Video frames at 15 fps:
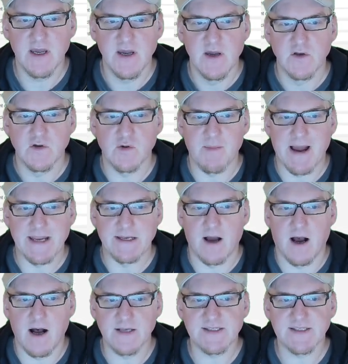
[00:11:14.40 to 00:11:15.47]
to my
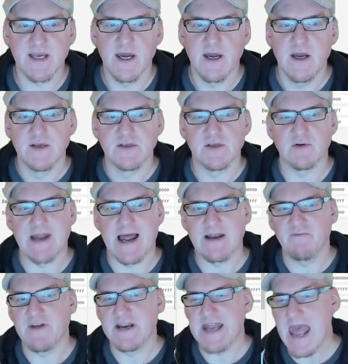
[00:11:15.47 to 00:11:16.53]
task, so
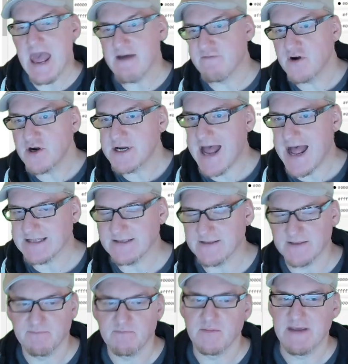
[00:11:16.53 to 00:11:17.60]
that whenever
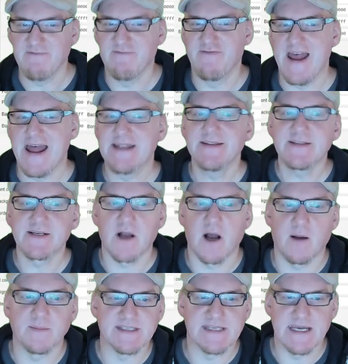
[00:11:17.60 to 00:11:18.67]
that event
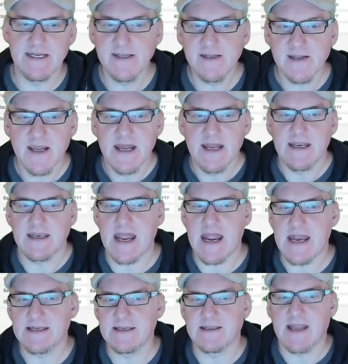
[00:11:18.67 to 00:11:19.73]
comes in,
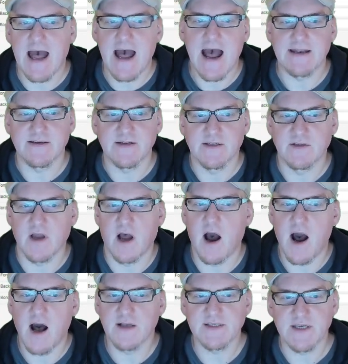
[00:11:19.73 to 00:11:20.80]
then that
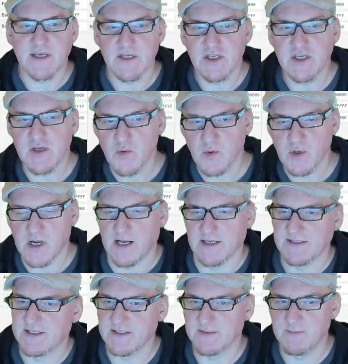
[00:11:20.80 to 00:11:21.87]
task new
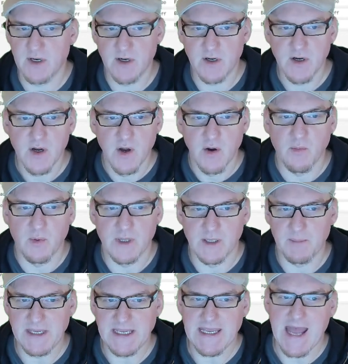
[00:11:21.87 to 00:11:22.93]
customer will
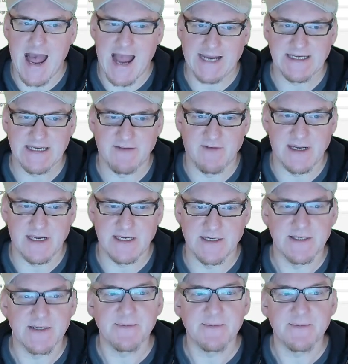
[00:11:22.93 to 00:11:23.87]
be activated.